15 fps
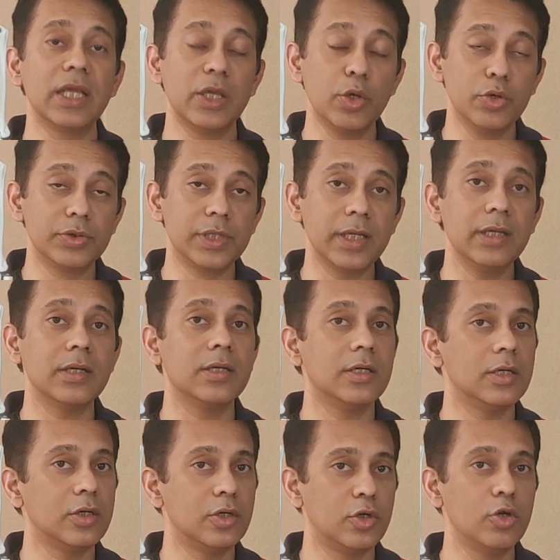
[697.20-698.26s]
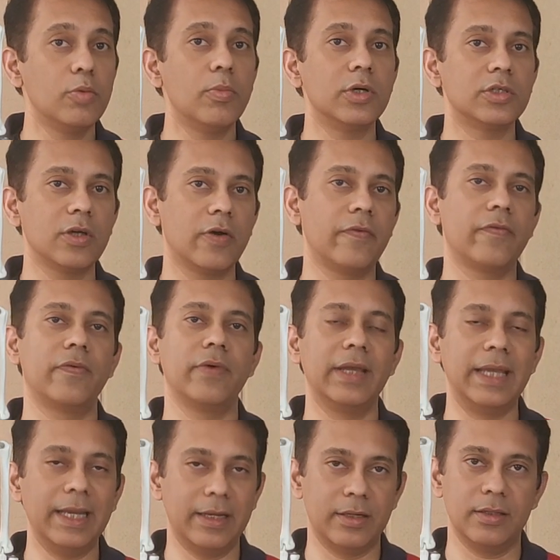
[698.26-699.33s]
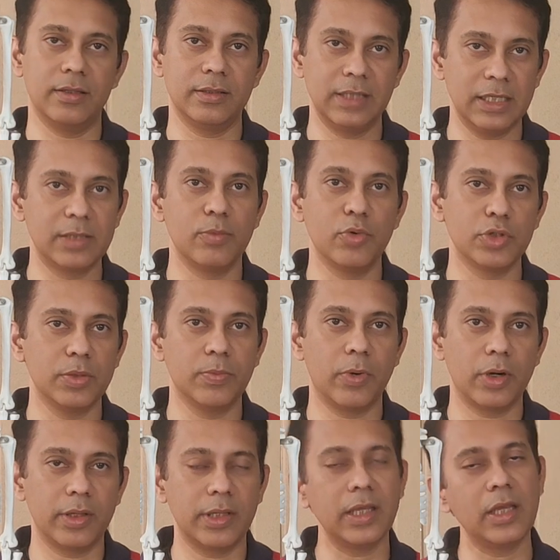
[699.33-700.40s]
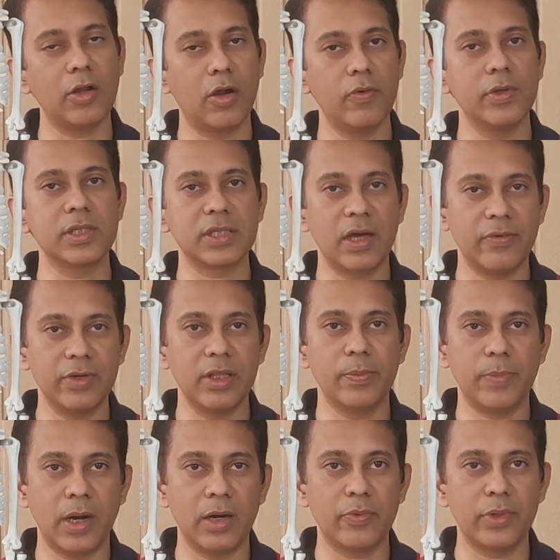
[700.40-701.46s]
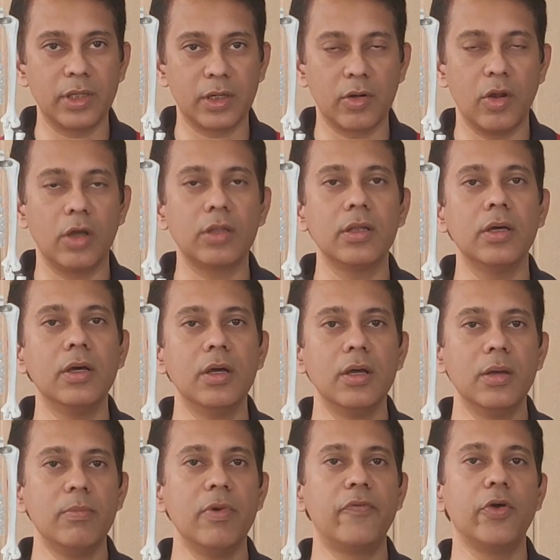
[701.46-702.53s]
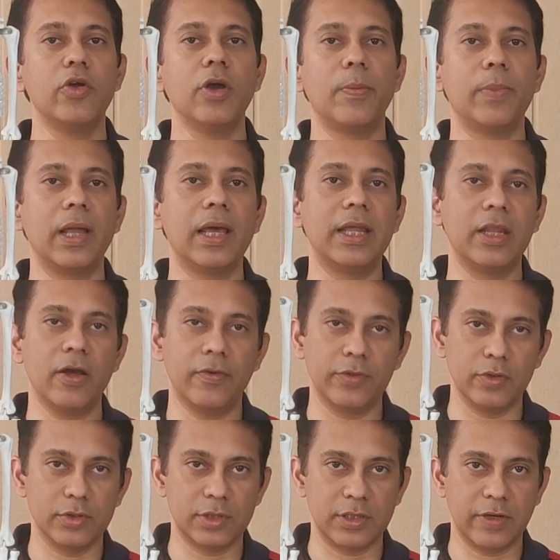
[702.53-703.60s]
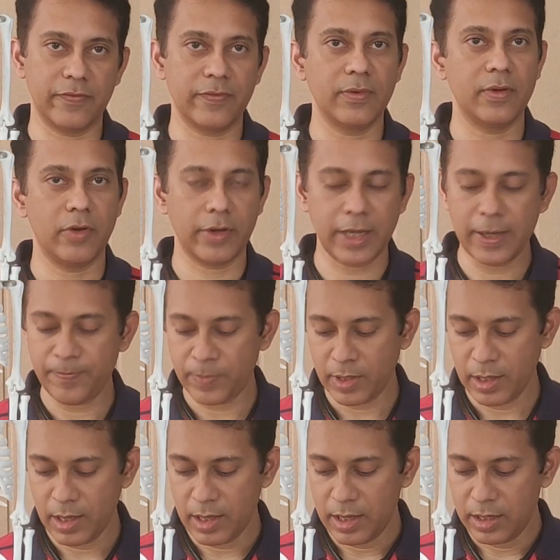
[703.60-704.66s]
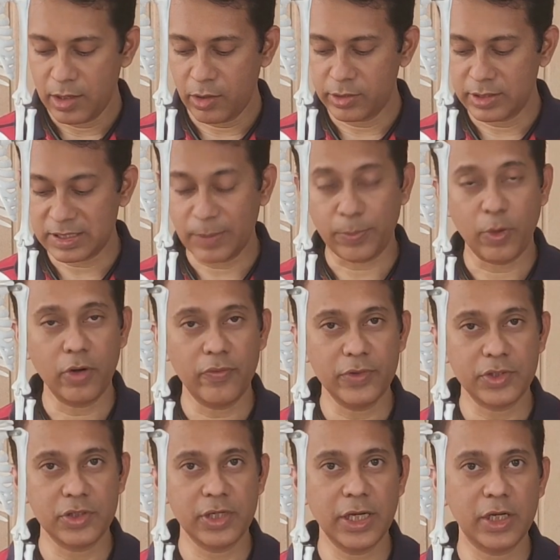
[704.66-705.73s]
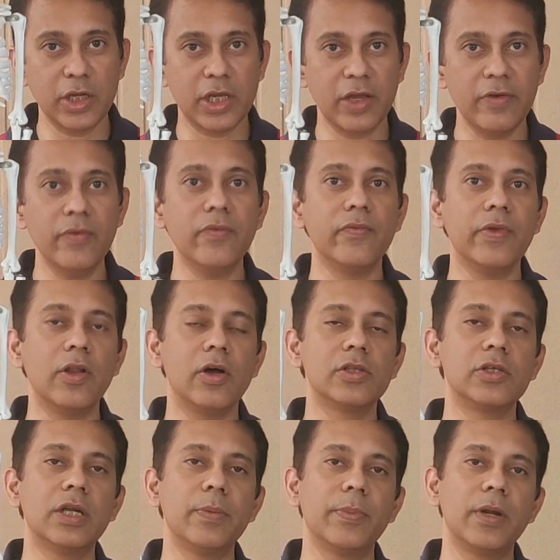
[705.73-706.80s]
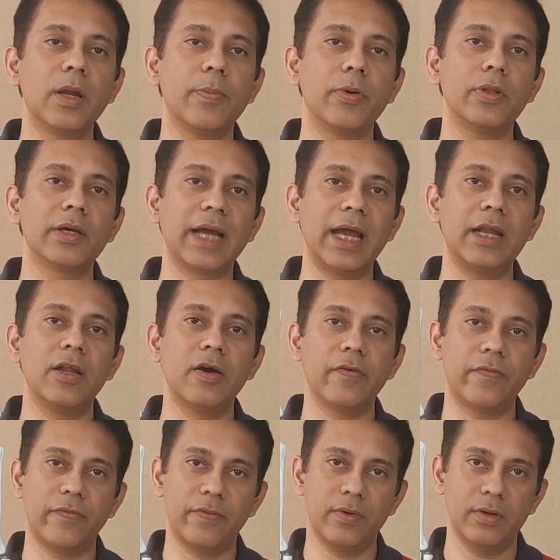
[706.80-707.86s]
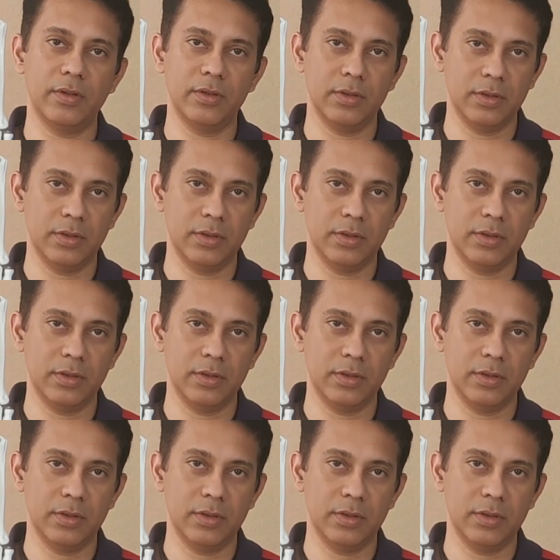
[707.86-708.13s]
using too much of heat. That's the most important thing, and always cover the part with a cloth before you apply any of those stuff. Okay. Now the support which you need to give will also depend upon the kind of